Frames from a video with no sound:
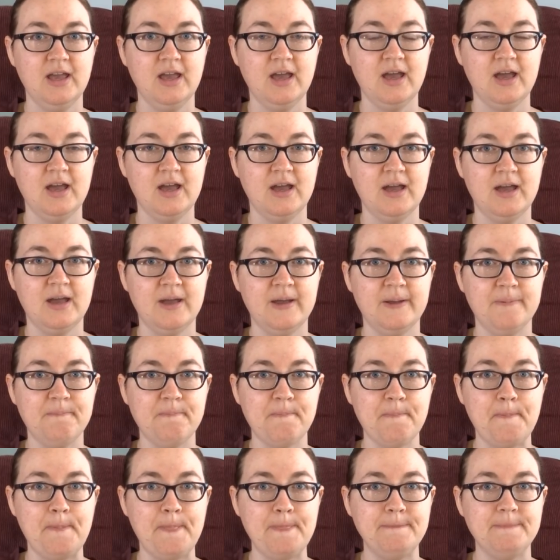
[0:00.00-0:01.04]
I
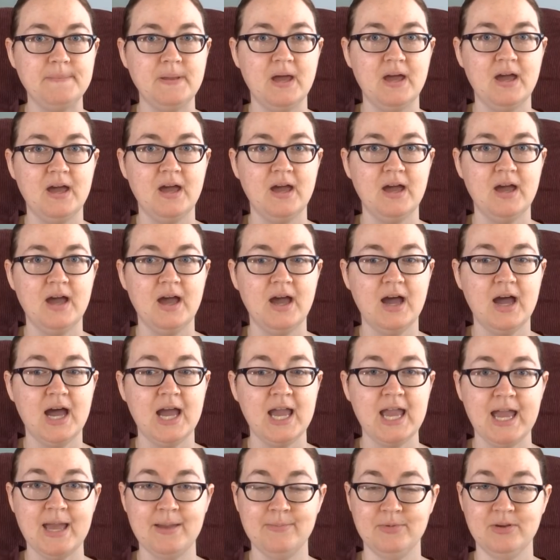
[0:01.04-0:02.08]

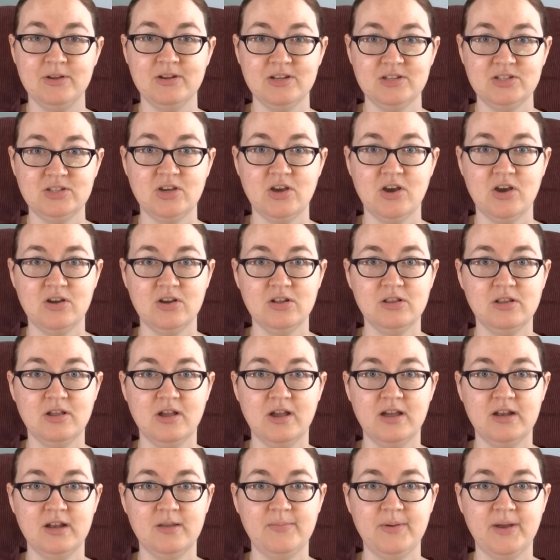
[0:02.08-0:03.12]
am going to talk a
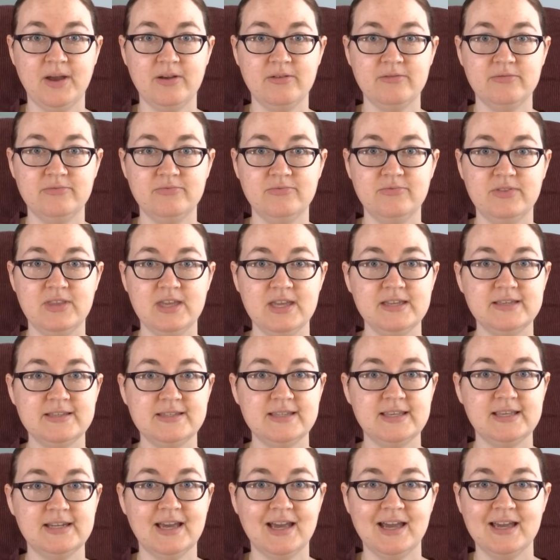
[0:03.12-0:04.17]
lot about things
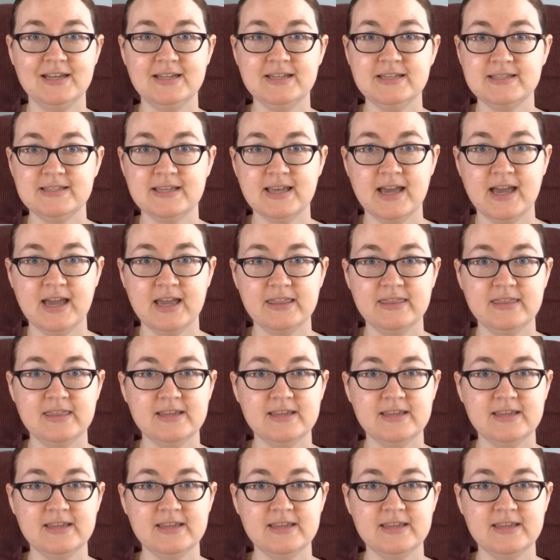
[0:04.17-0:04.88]
that I design,